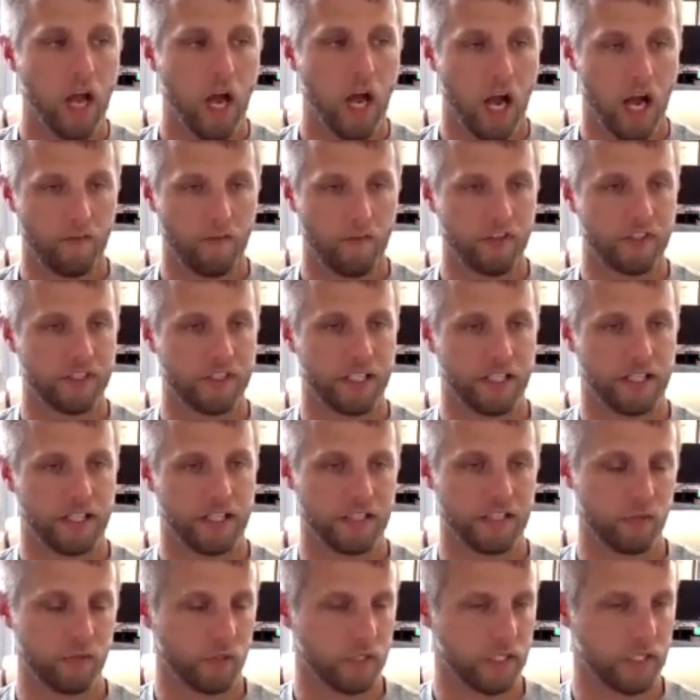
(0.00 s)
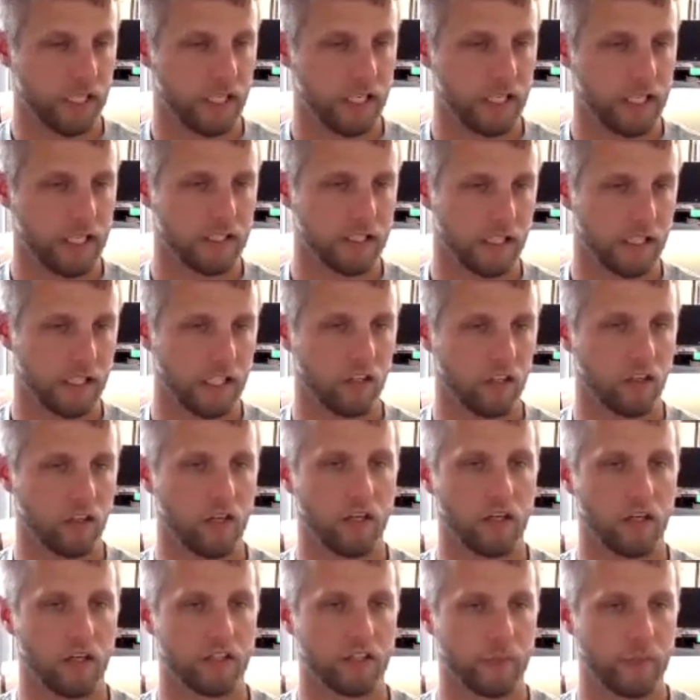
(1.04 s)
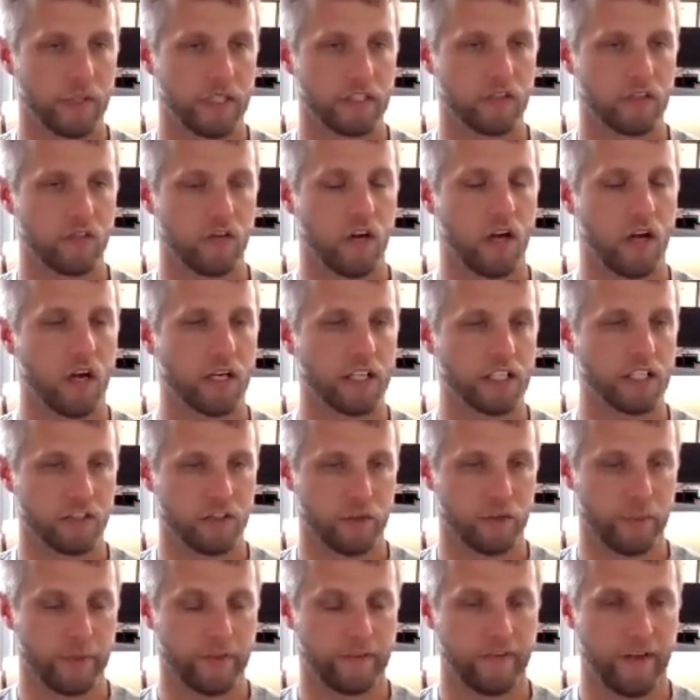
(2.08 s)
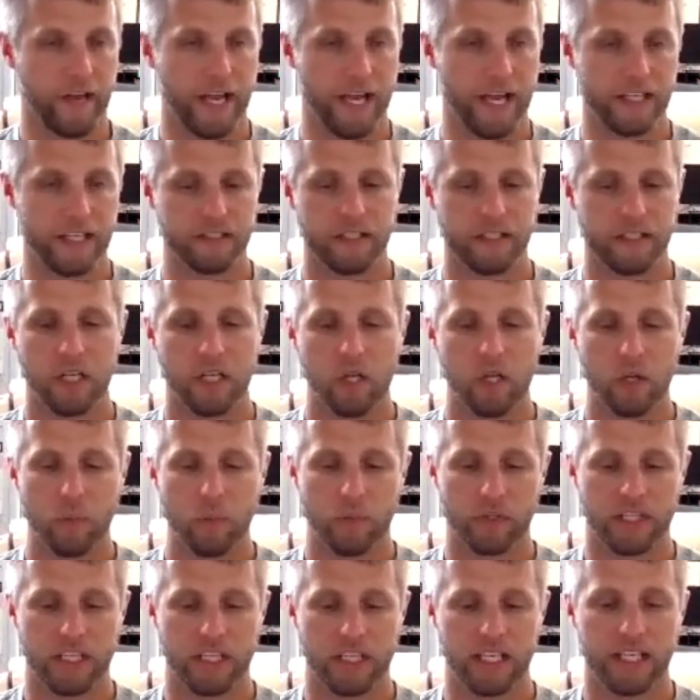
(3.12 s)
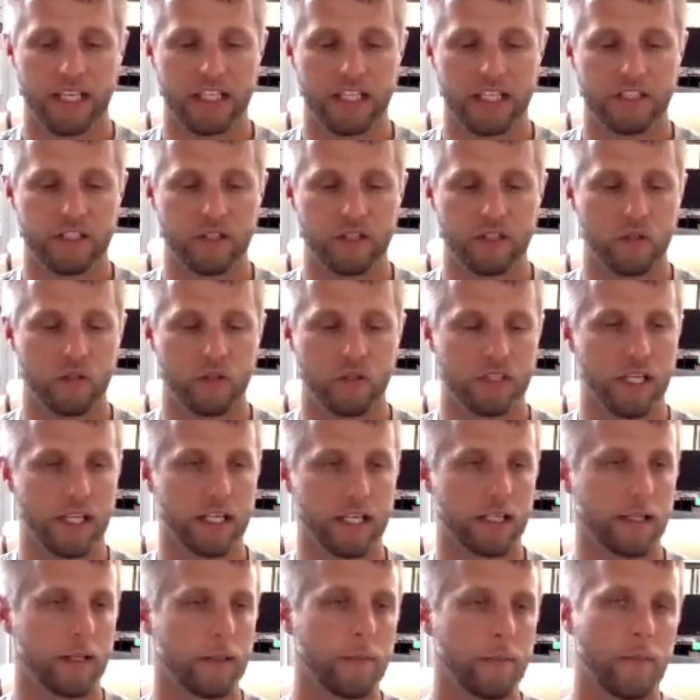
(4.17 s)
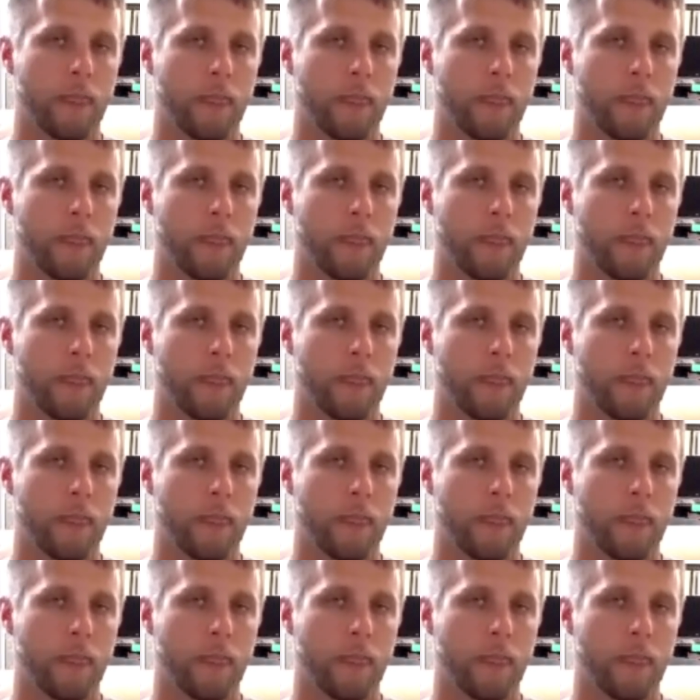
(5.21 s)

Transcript: Obviously, that's what they need to like learn to be strong and to be fast. But then again, too, is like